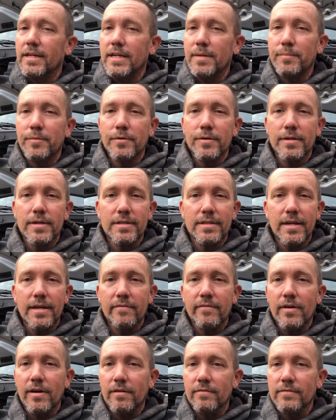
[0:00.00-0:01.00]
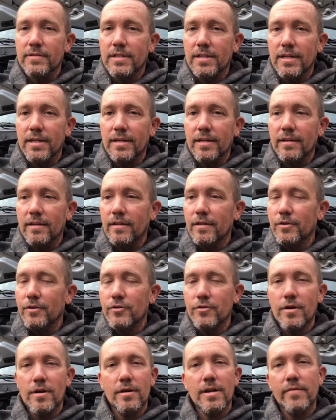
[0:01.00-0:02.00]
keep your intake valves clean. You're
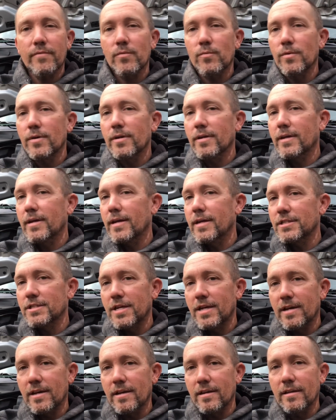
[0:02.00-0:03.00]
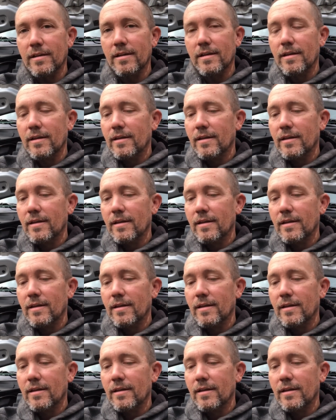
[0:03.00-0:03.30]
not going to have to run a catch can.